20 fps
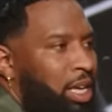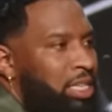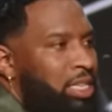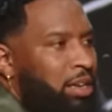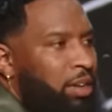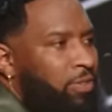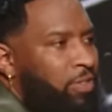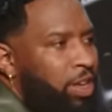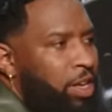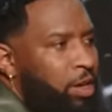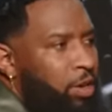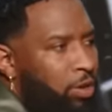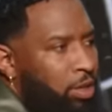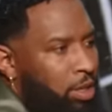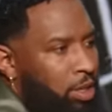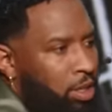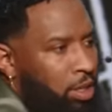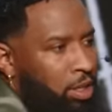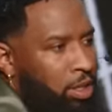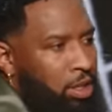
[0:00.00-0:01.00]
to the field.
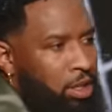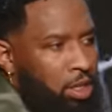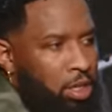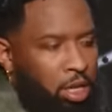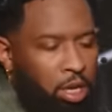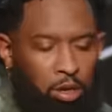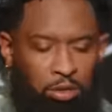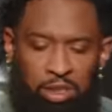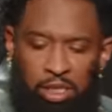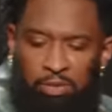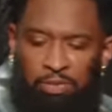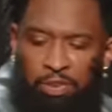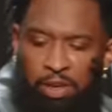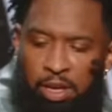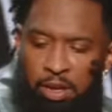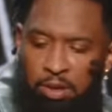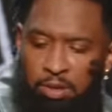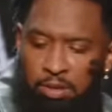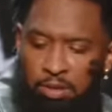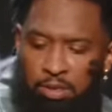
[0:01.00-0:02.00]
Go to the
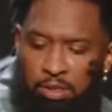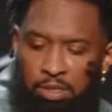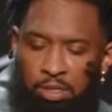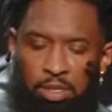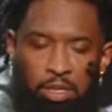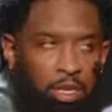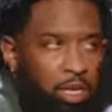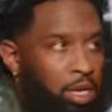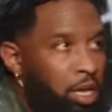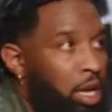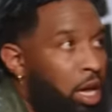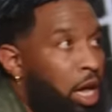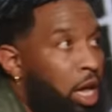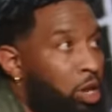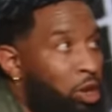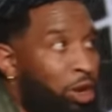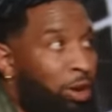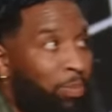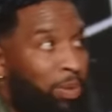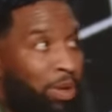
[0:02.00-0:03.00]
field. You don't